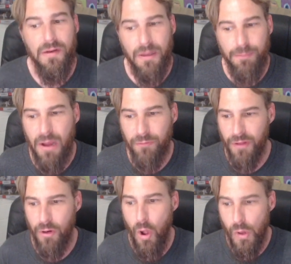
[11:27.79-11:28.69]
Now,
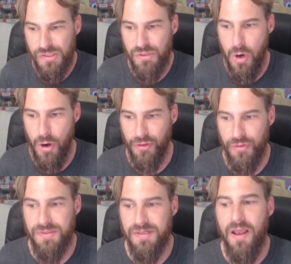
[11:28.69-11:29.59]
Boutflower also
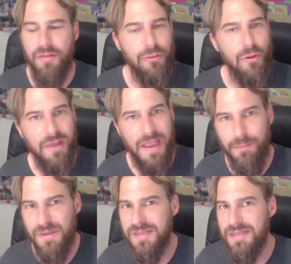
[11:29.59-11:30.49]
argues that though
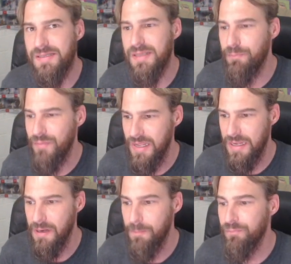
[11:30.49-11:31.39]
Cambyses the
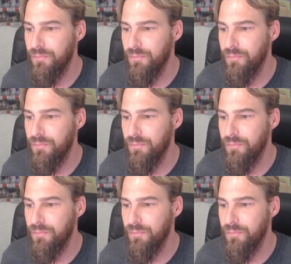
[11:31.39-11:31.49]
Mede